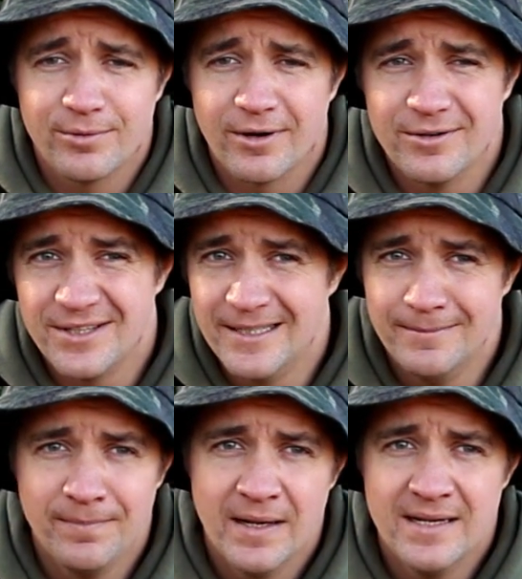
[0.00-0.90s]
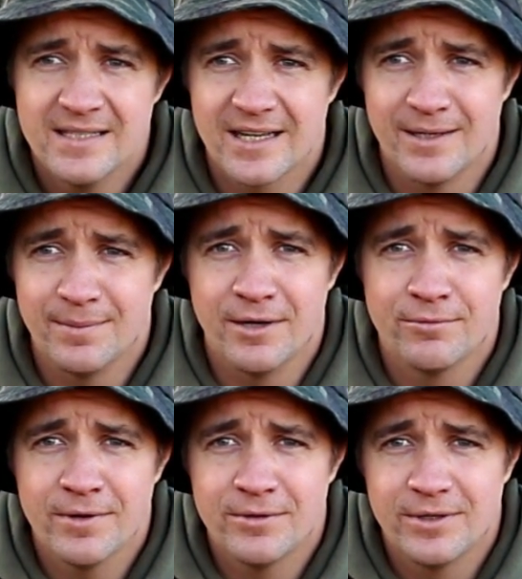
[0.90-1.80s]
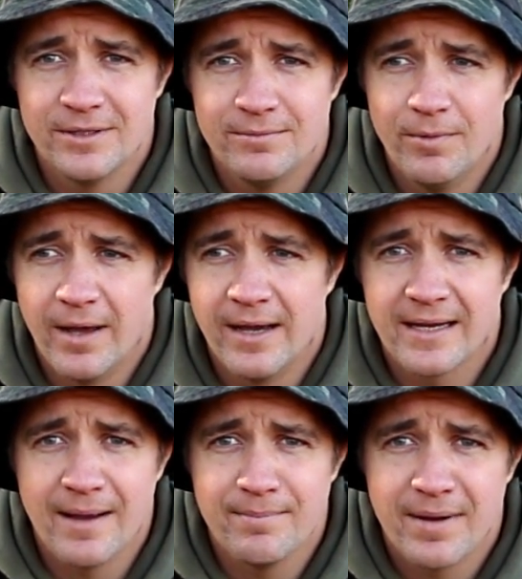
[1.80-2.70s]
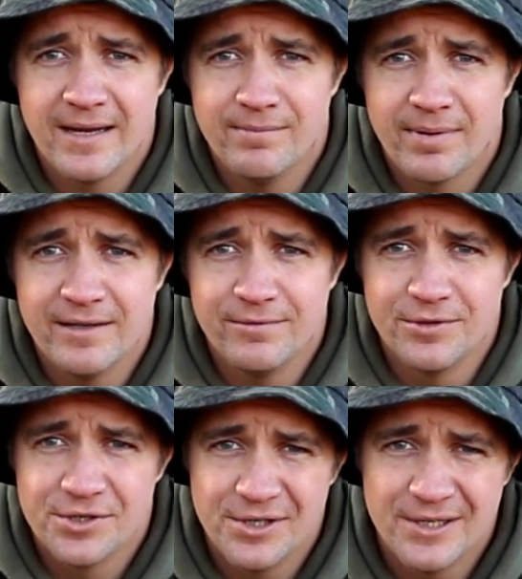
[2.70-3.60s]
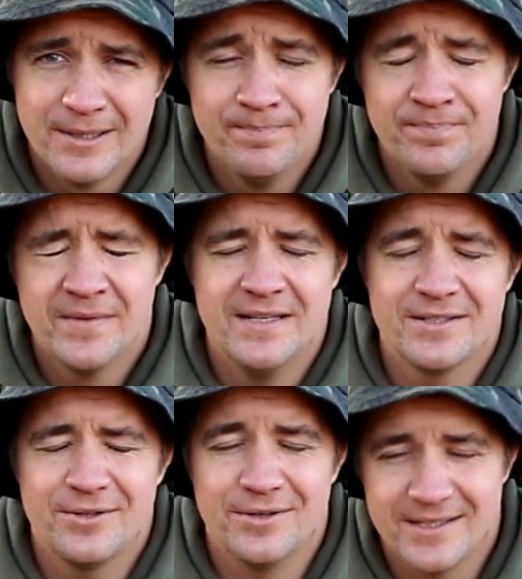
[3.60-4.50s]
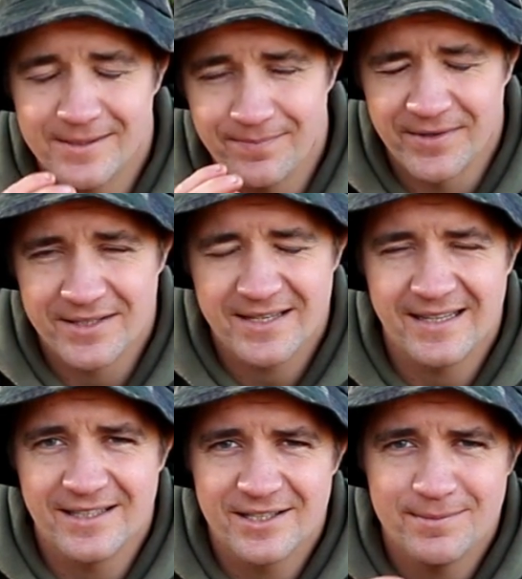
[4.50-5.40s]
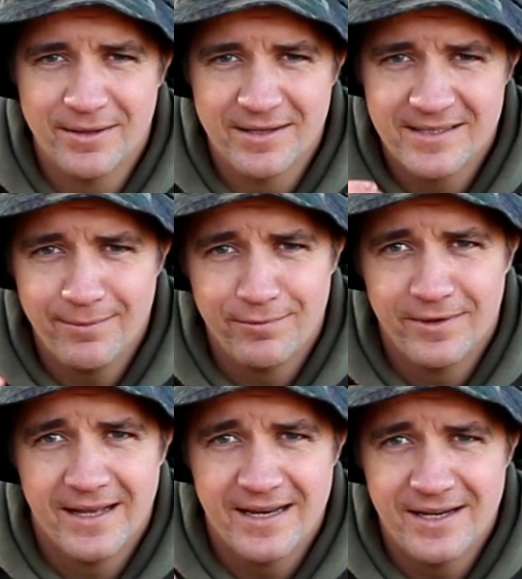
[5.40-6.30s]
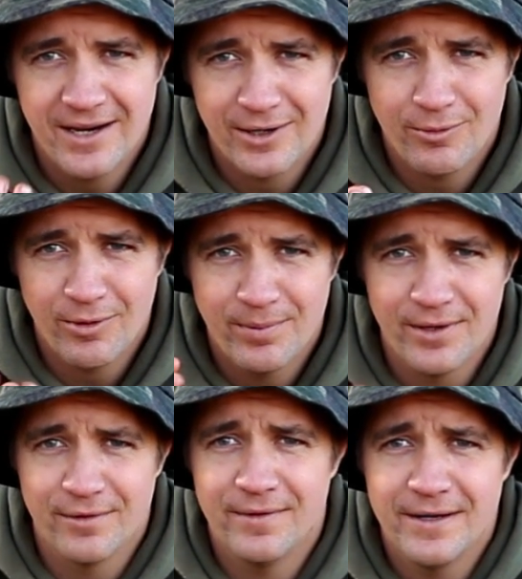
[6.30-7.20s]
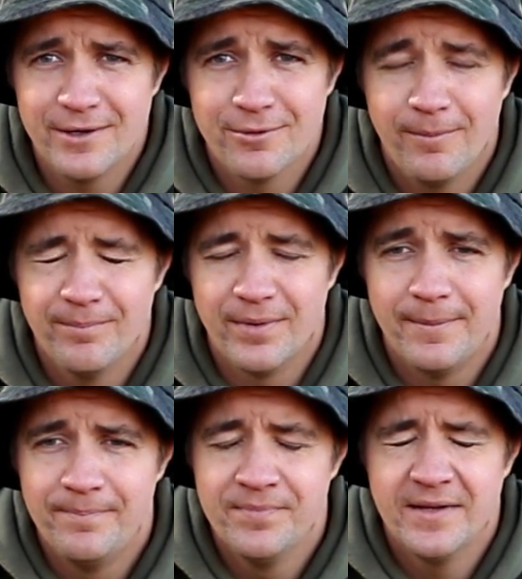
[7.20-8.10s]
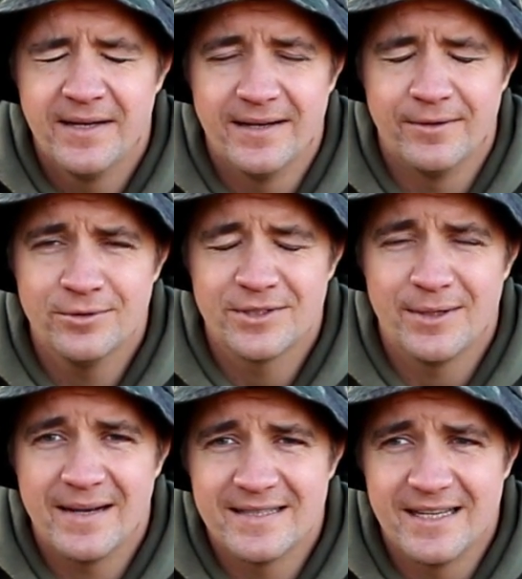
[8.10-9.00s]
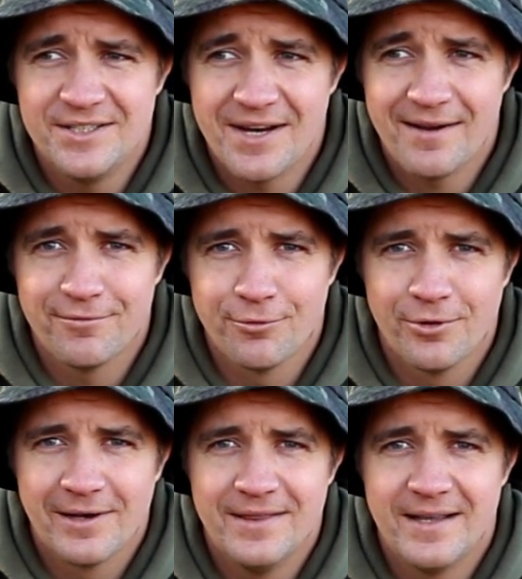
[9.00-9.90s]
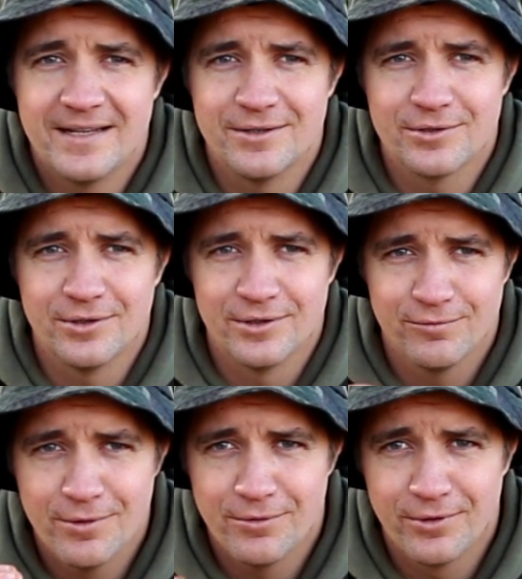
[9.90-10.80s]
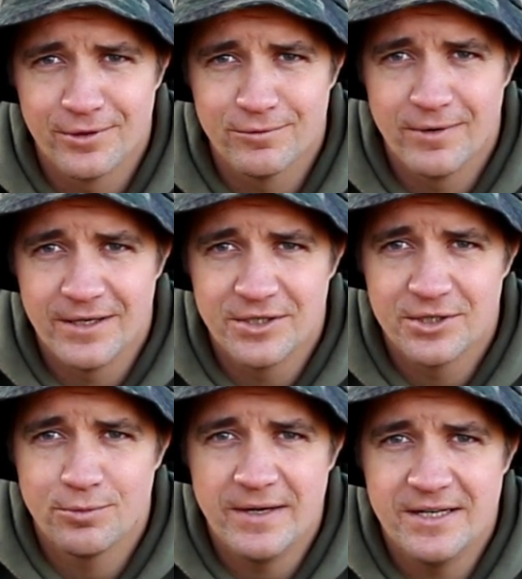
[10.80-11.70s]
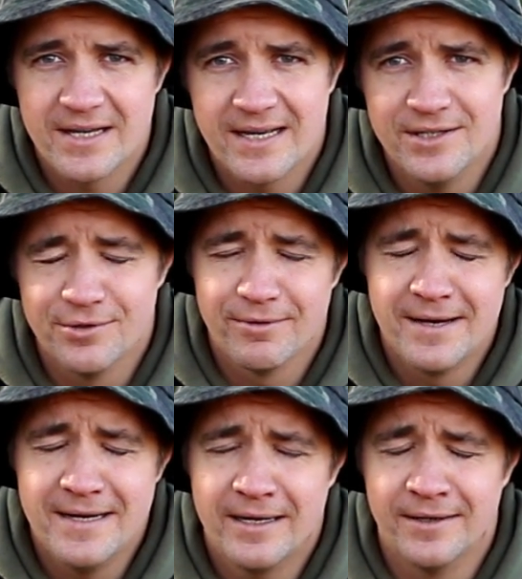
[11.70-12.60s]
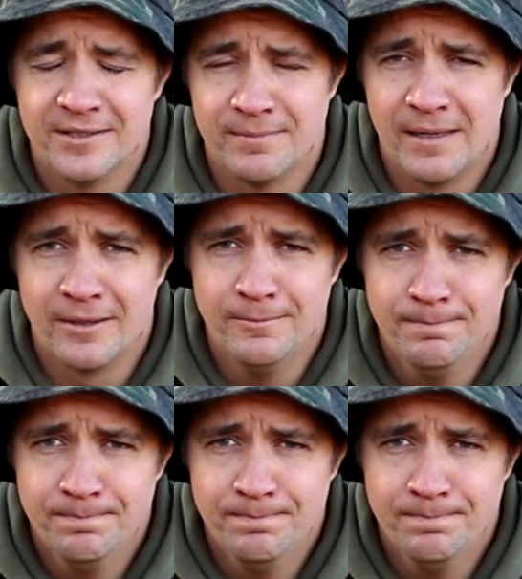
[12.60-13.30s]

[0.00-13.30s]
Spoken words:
protein. It's going to be a real good campaign bait for sure. It's got this, let's say, the smell, there's something there you can't quite put your finger on, but it also has their Jaffa oil in there, so it's got this real nice rich sweet tangerine kind of smell.